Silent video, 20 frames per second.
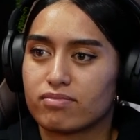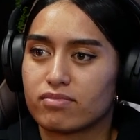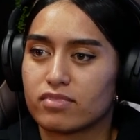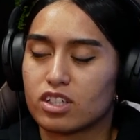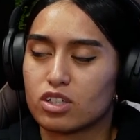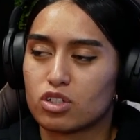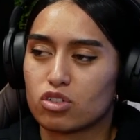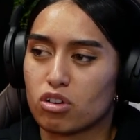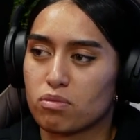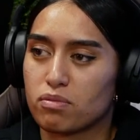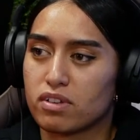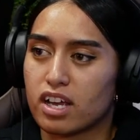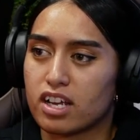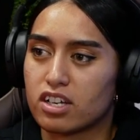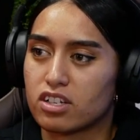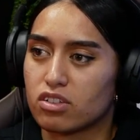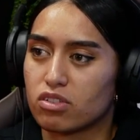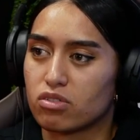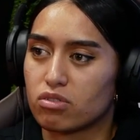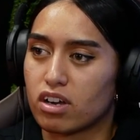
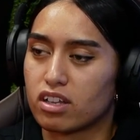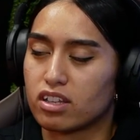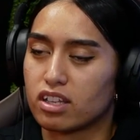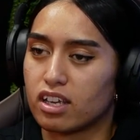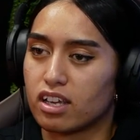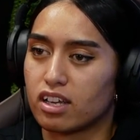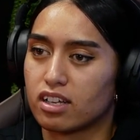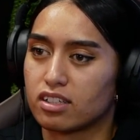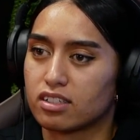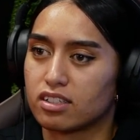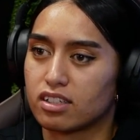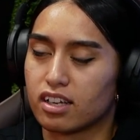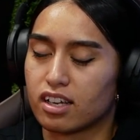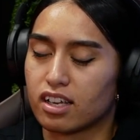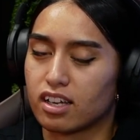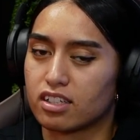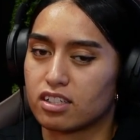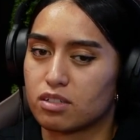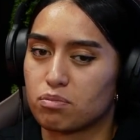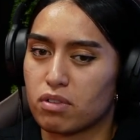discrimination throughout the years,
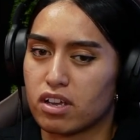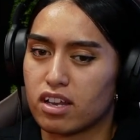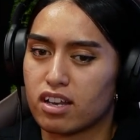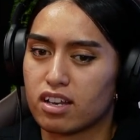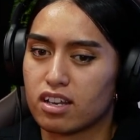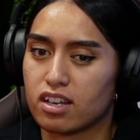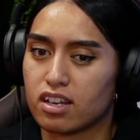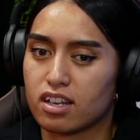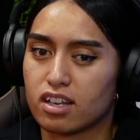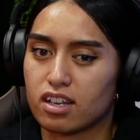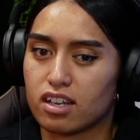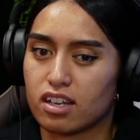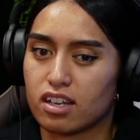like, it's been,